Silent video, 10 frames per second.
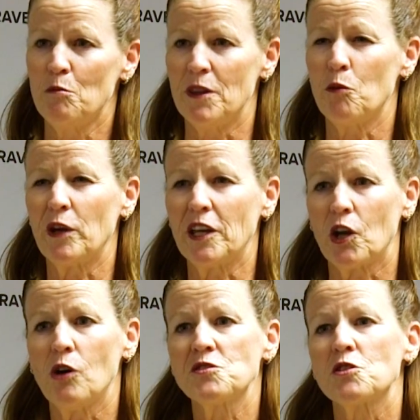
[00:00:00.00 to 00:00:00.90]
Then we can
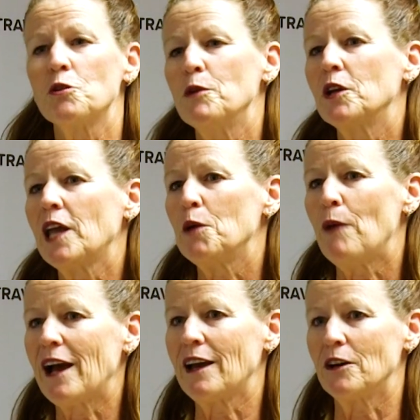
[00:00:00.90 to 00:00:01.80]
also communicate
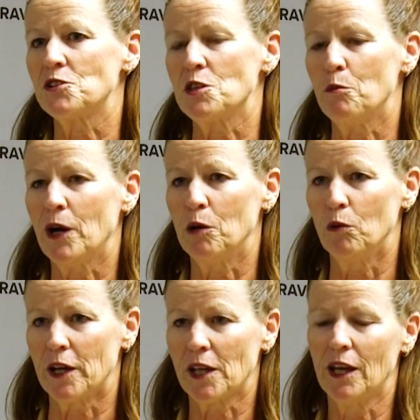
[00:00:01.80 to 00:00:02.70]
back out to the public.